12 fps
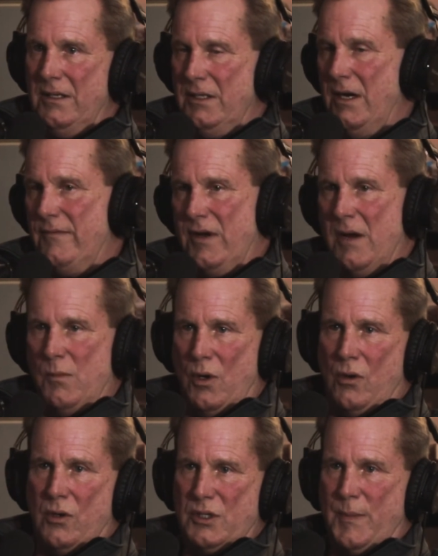If you got
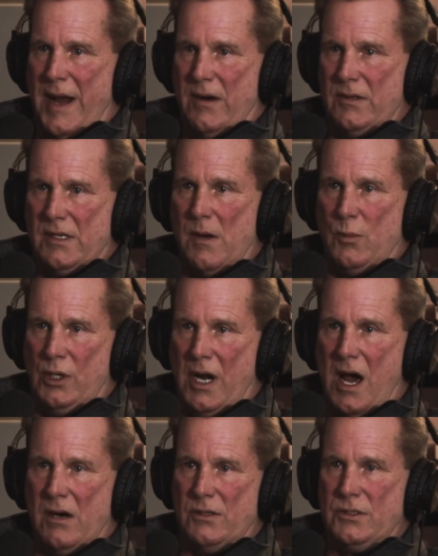more horsepower and you got more
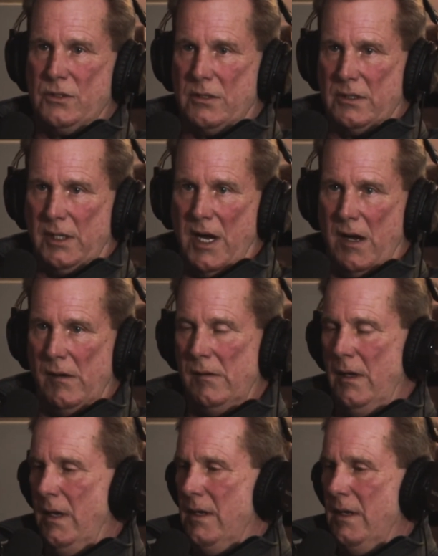knowledge, you're going to go.